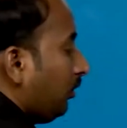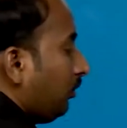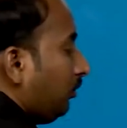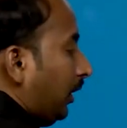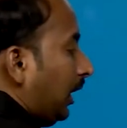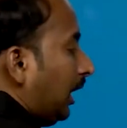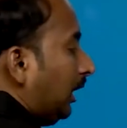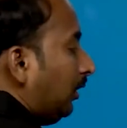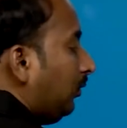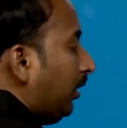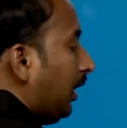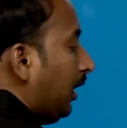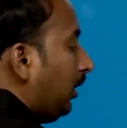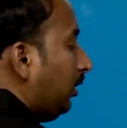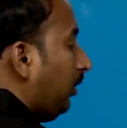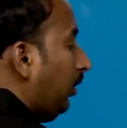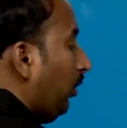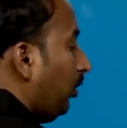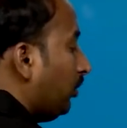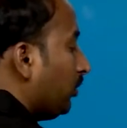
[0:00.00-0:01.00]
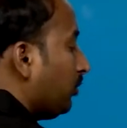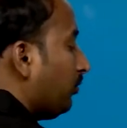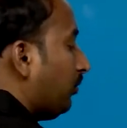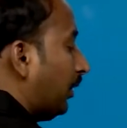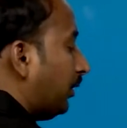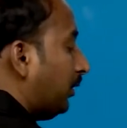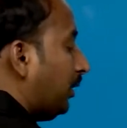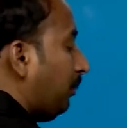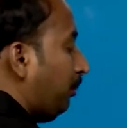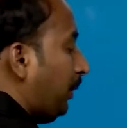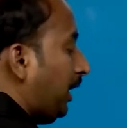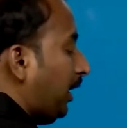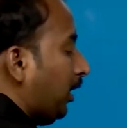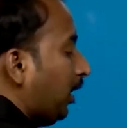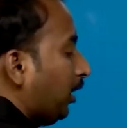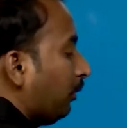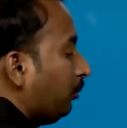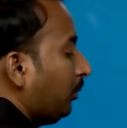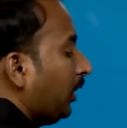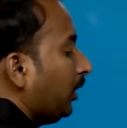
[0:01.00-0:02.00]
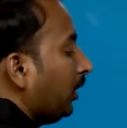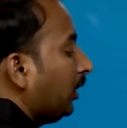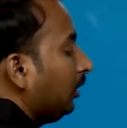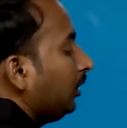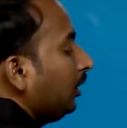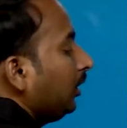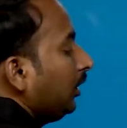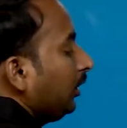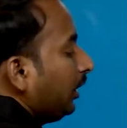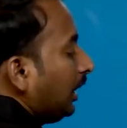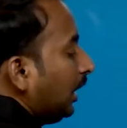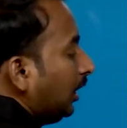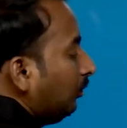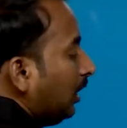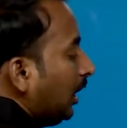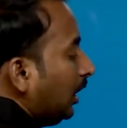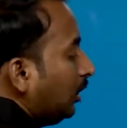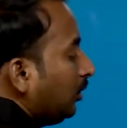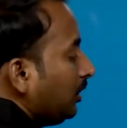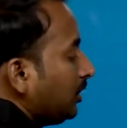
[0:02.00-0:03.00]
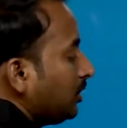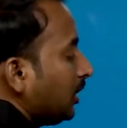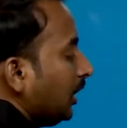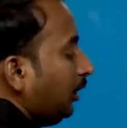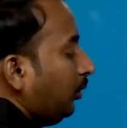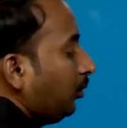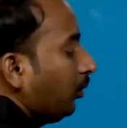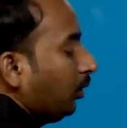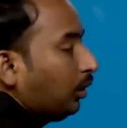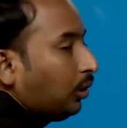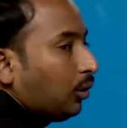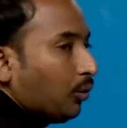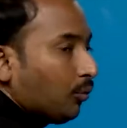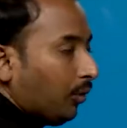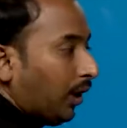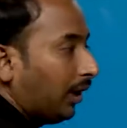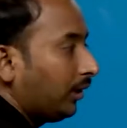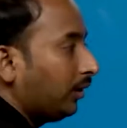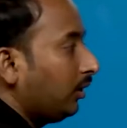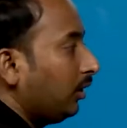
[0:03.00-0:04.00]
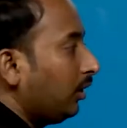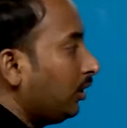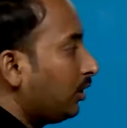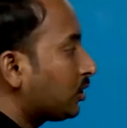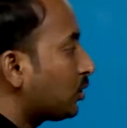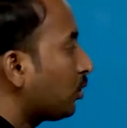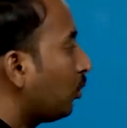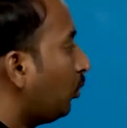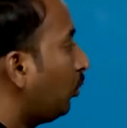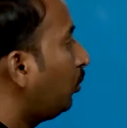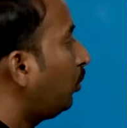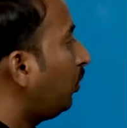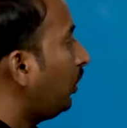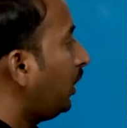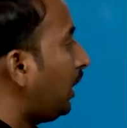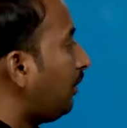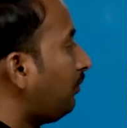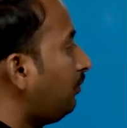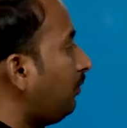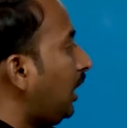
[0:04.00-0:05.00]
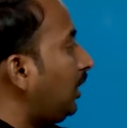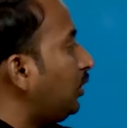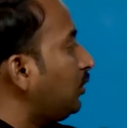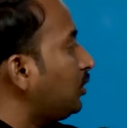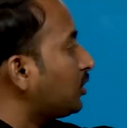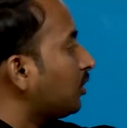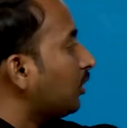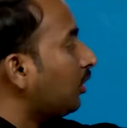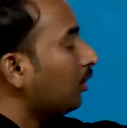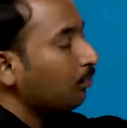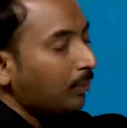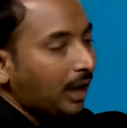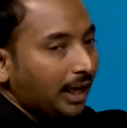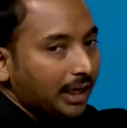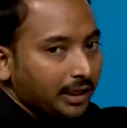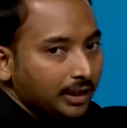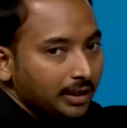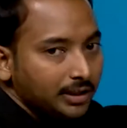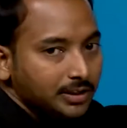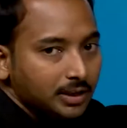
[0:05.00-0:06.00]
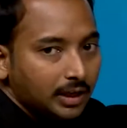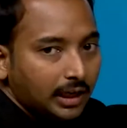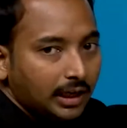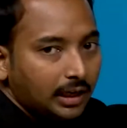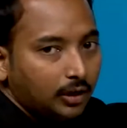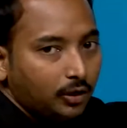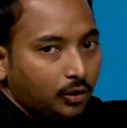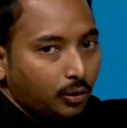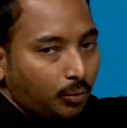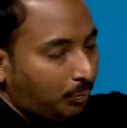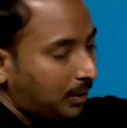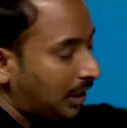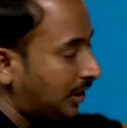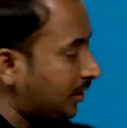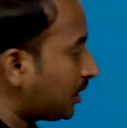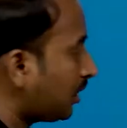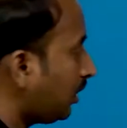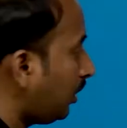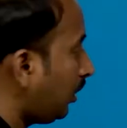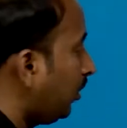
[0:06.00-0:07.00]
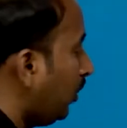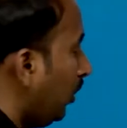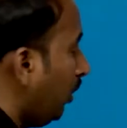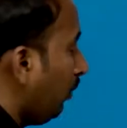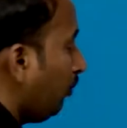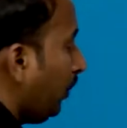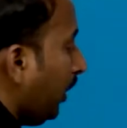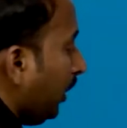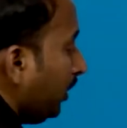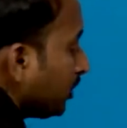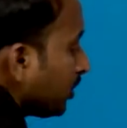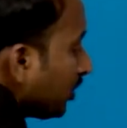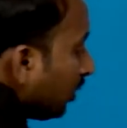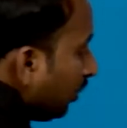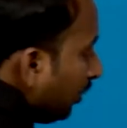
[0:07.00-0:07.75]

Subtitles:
L value for the p orbital, L value is equal to 1. So m values are minus L to plus L, means